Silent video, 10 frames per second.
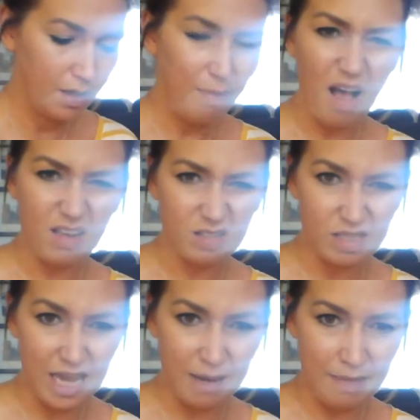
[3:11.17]
parcel
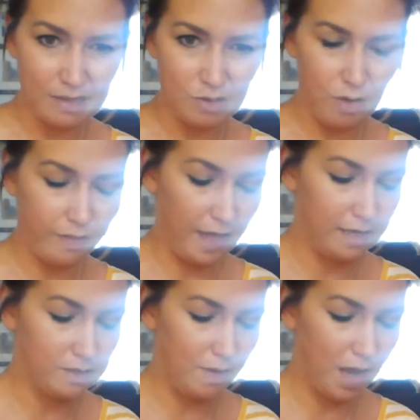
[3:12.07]
tape, that sort of thing.
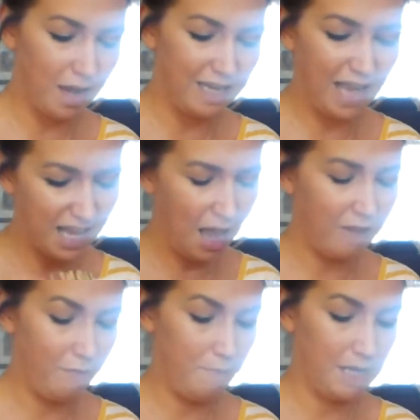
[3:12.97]
So I can't, I can't
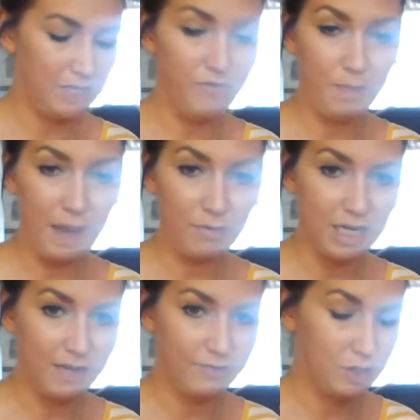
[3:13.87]
even bite it and rip it. I'm going
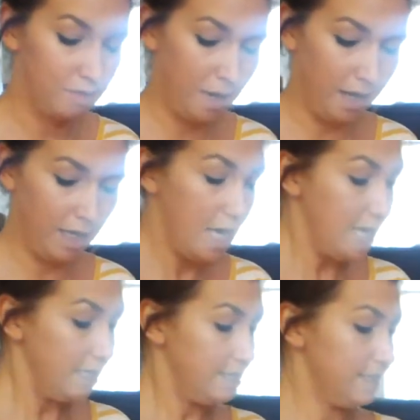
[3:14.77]
to have to use my
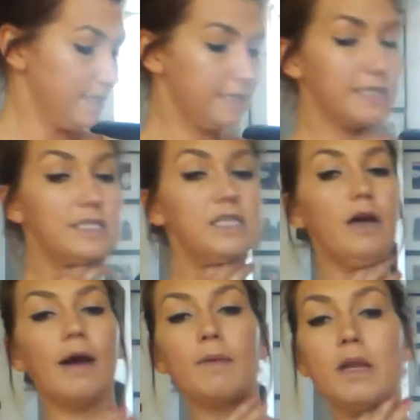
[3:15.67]
scissors. So
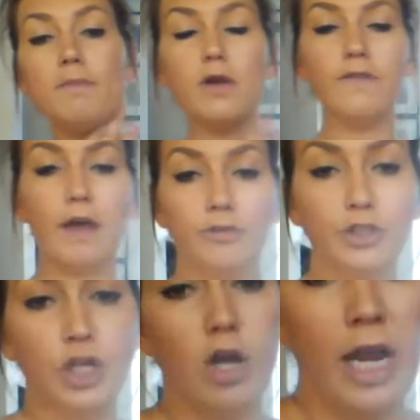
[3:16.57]
I'm going to move out of
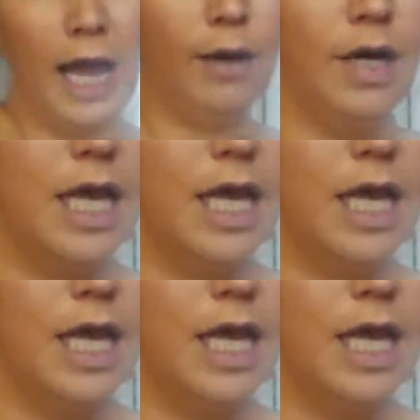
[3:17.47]
shot now